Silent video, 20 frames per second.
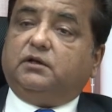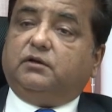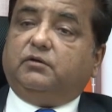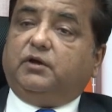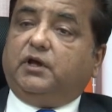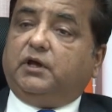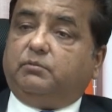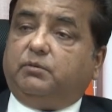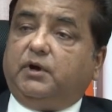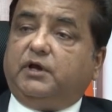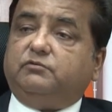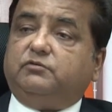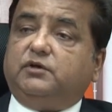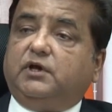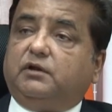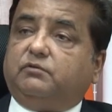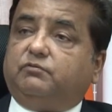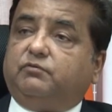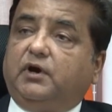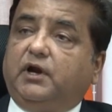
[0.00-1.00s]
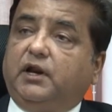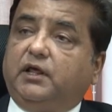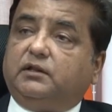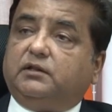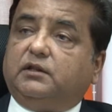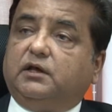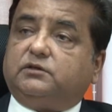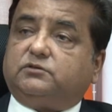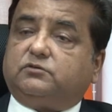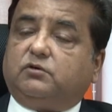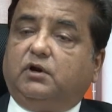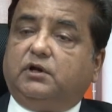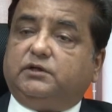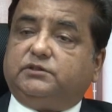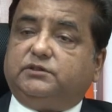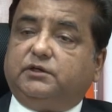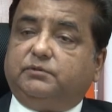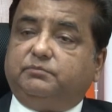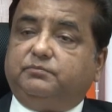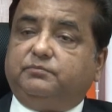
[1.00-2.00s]
Hereby we are funding the
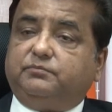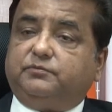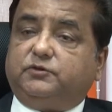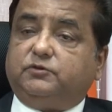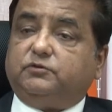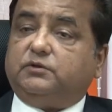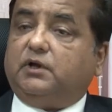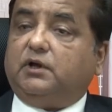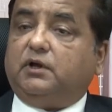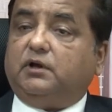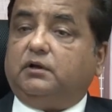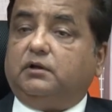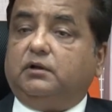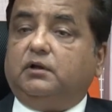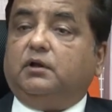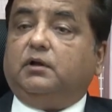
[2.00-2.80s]
scholarship to the